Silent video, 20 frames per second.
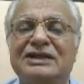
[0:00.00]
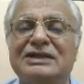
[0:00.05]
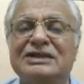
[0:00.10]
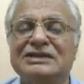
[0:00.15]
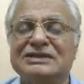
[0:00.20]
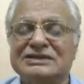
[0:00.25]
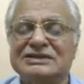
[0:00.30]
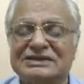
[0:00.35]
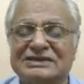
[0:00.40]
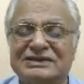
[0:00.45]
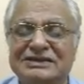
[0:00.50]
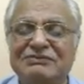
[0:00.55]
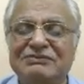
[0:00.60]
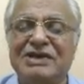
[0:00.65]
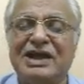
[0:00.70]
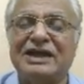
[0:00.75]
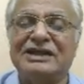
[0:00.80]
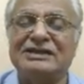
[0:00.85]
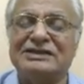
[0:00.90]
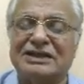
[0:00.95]

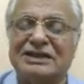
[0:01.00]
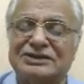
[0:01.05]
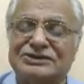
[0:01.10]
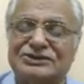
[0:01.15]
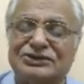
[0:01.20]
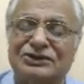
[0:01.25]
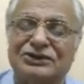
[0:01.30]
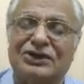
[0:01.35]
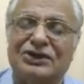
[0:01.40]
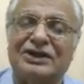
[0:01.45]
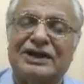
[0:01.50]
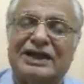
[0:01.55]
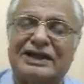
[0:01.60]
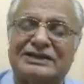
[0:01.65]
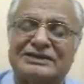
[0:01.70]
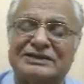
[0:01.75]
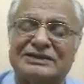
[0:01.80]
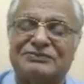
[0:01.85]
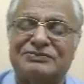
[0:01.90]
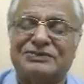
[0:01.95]
CBI is also not
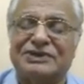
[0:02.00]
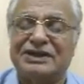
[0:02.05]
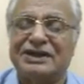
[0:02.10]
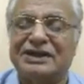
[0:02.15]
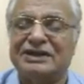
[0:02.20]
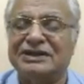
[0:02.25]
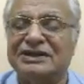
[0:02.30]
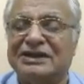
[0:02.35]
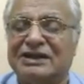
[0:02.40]
accepting any